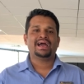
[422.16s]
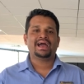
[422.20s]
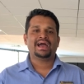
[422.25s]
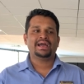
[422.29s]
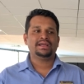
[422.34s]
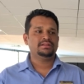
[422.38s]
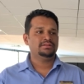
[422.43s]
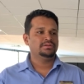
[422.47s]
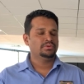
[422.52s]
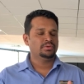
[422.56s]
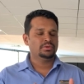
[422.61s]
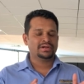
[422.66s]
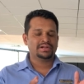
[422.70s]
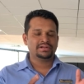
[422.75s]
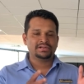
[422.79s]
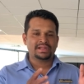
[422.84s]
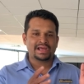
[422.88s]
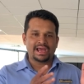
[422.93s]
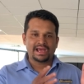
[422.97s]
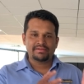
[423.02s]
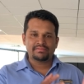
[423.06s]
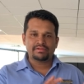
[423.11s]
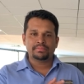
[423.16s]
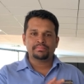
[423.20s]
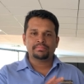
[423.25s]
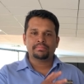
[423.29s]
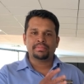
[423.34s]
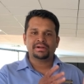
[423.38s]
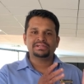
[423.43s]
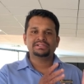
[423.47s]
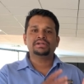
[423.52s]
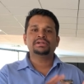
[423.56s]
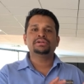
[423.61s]
and you can have a
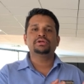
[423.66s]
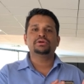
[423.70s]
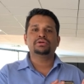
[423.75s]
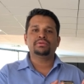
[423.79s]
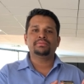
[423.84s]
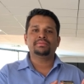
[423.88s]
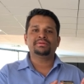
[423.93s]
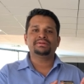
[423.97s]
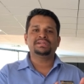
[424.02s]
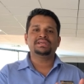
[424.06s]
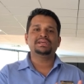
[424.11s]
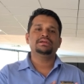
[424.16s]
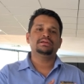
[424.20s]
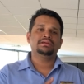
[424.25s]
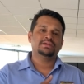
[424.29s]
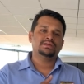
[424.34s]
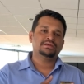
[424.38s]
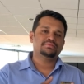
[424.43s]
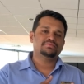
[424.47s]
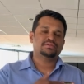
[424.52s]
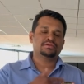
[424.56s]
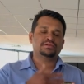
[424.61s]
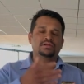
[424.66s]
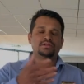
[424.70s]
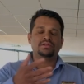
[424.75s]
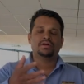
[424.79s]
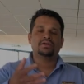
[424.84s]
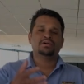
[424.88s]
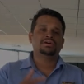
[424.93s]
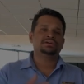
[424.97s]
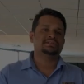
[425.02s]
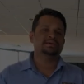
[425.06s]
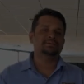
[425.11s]
better durability for a
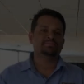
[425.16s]
longer